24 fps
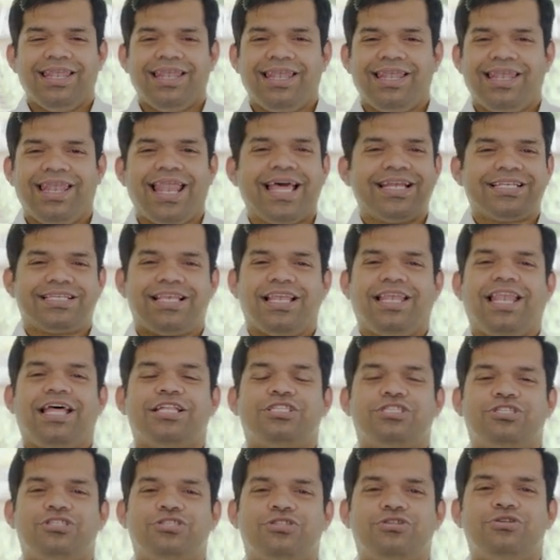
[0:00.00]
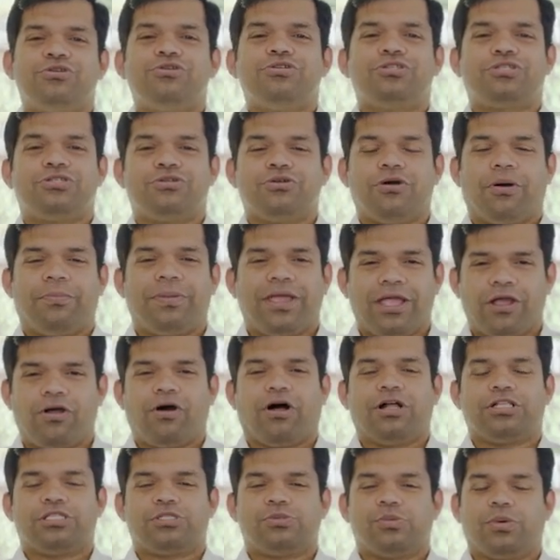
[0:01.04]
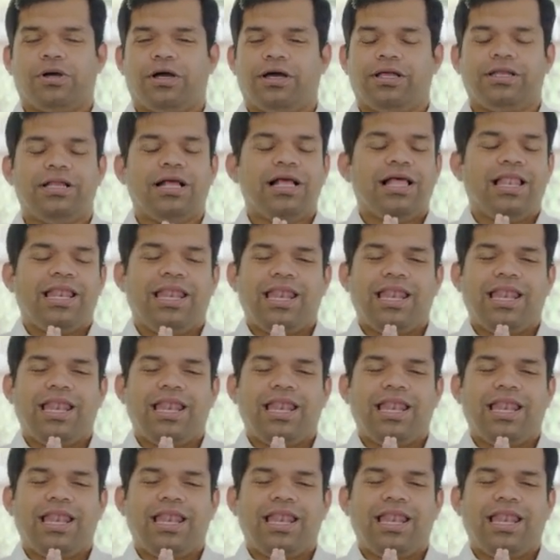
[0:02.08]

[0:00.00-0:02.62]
Let, let's choose to obey God's word.